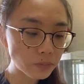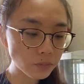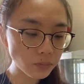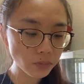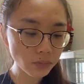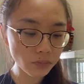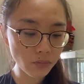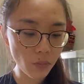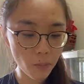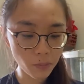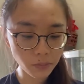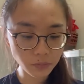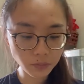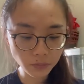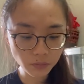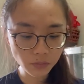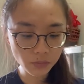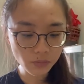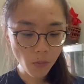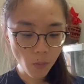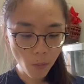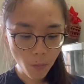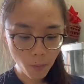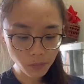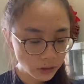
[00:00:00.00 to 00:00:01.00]

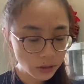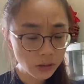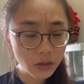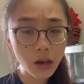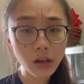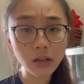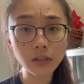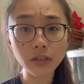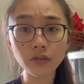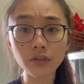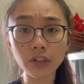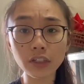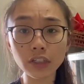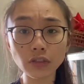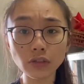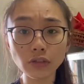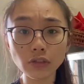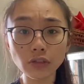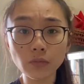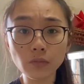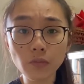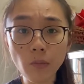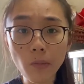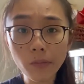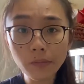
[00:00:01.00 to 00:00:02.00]
Mm, it's very good
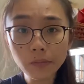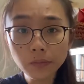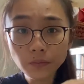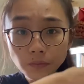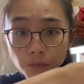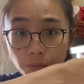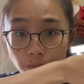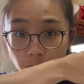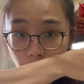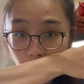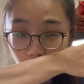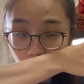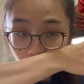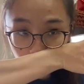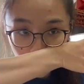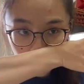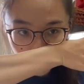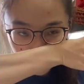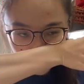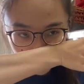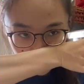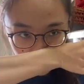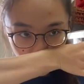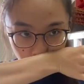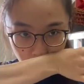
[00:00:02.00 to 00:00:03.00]

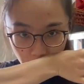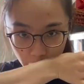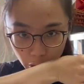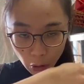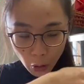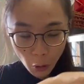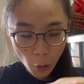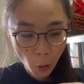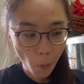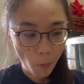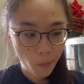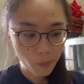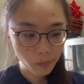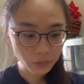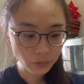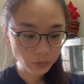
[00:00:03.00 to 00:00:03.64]
it's not so